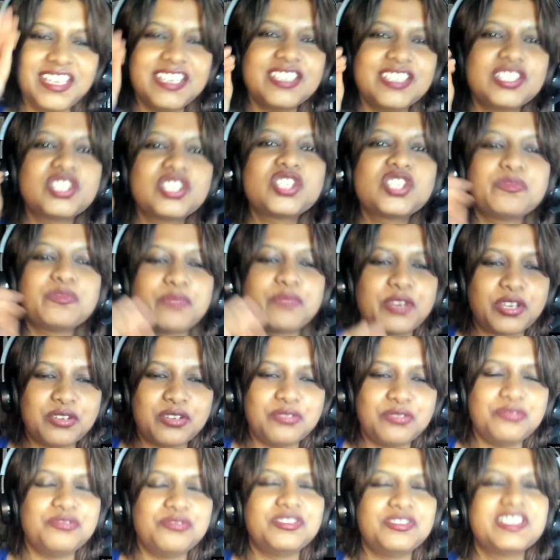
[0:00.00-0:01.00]
is super
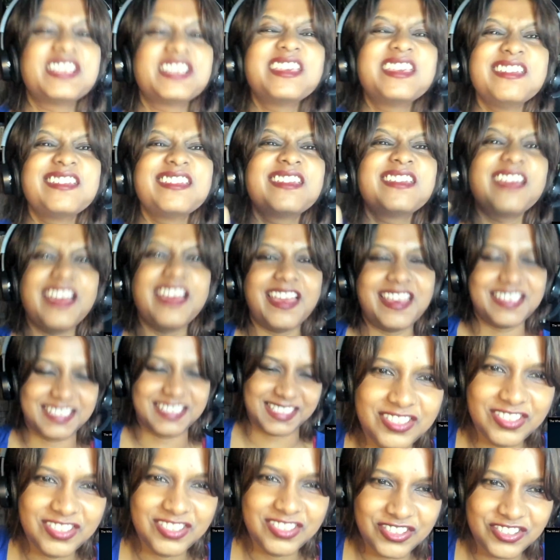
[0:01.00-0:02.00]
cool, kick ass.
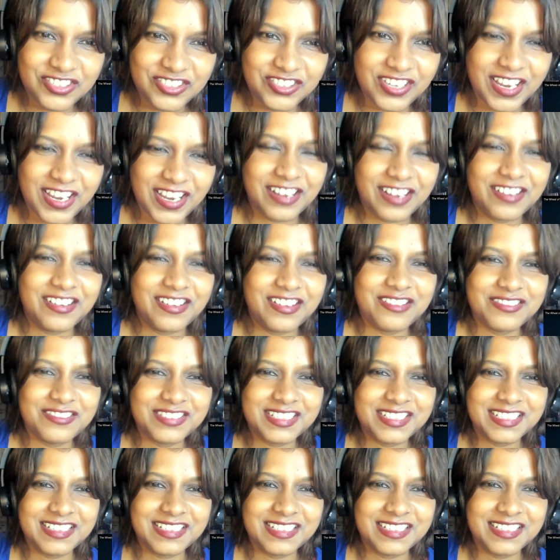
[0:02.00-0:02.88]
Check her out.